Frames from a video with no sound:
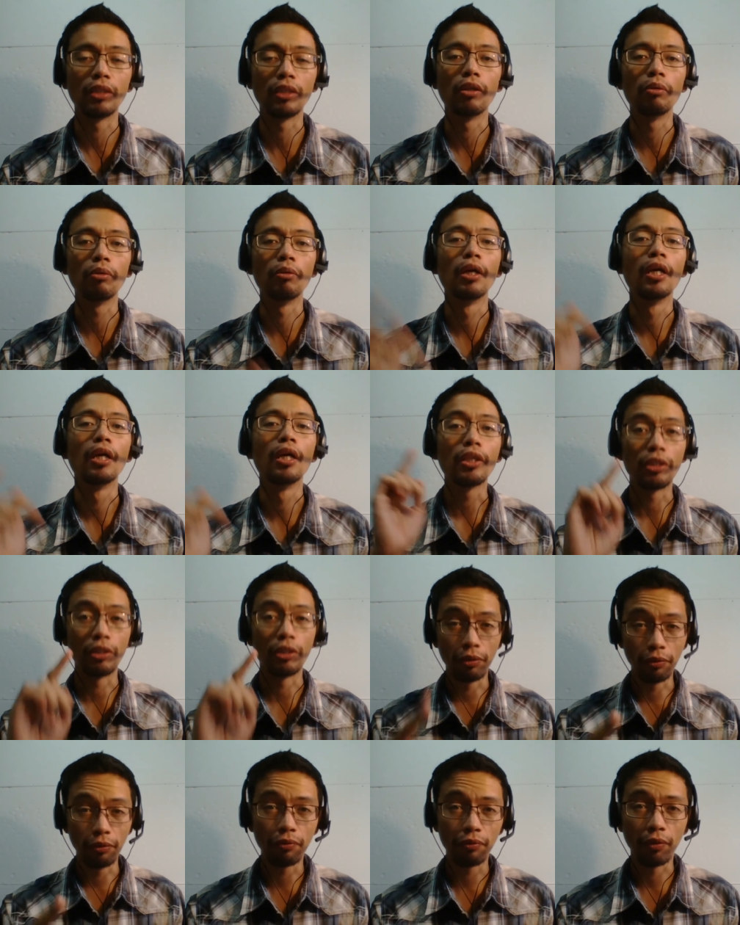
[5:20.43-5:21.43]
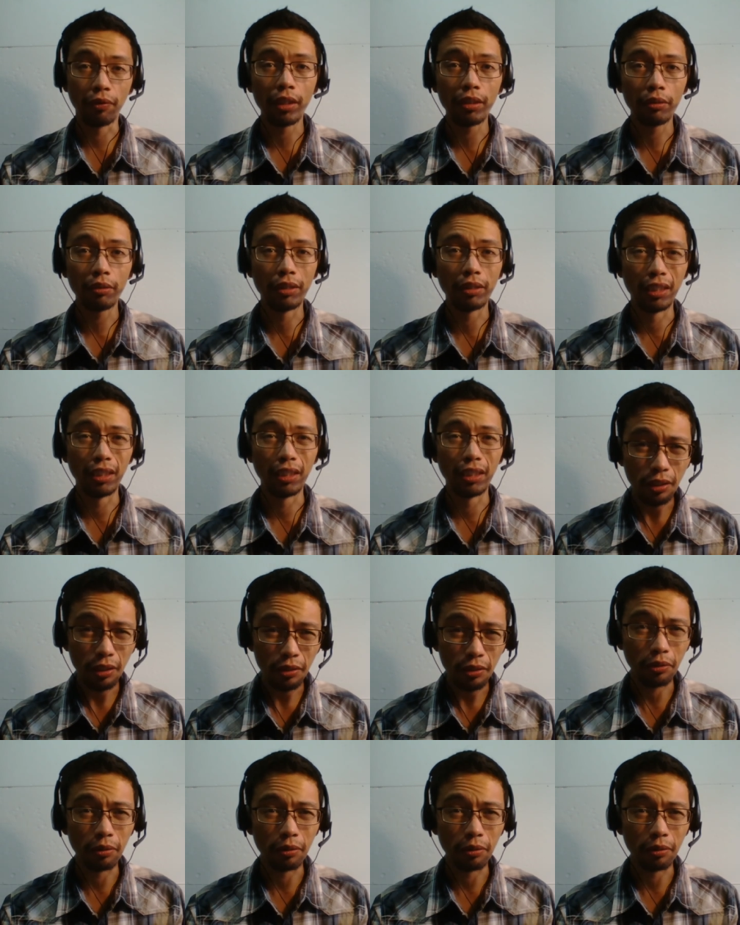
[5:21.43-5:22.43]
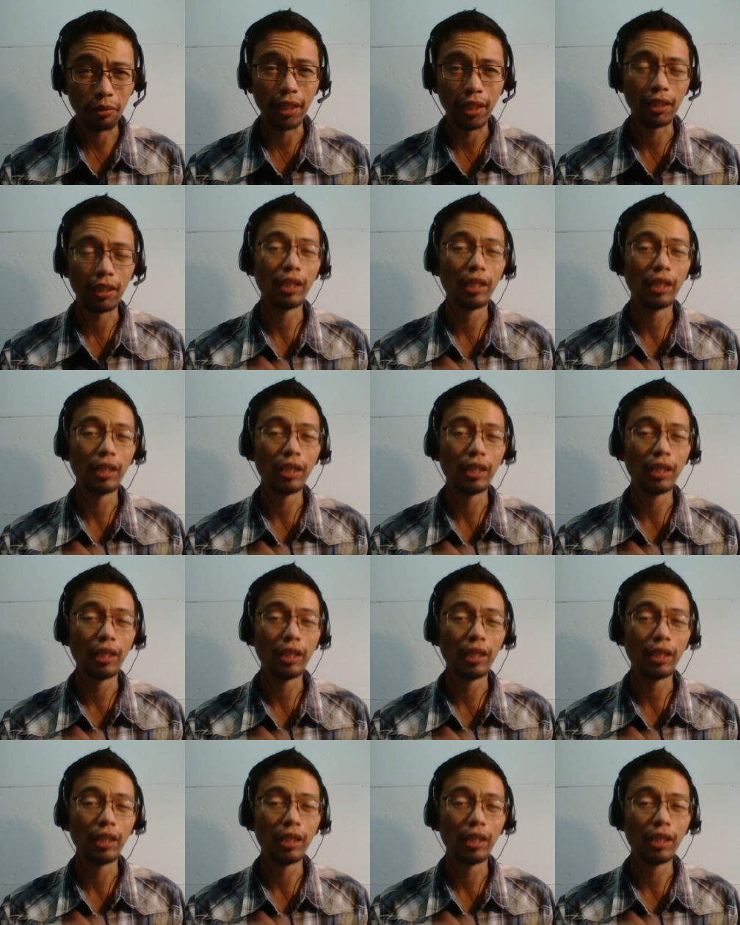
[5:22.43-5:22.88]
No, you follow the lizard brain.